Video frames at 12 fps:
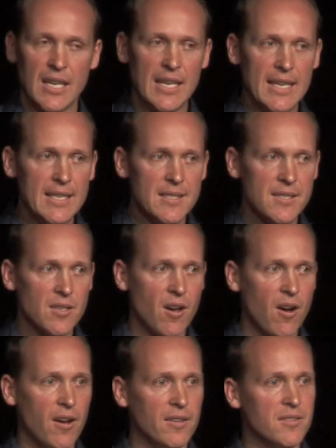
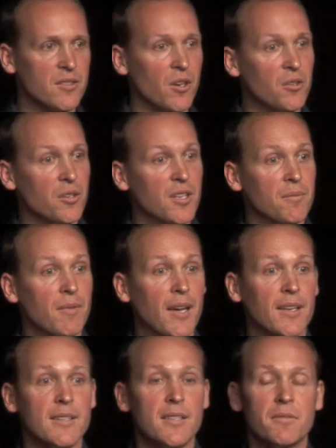Inside, so you can
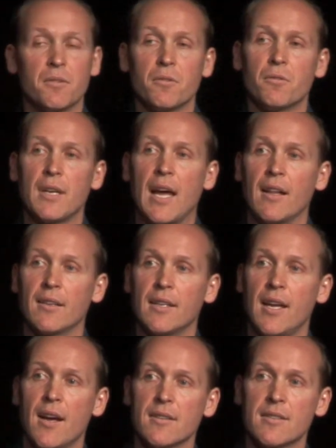make a different
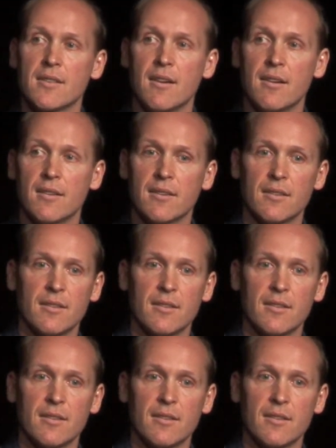reality outside.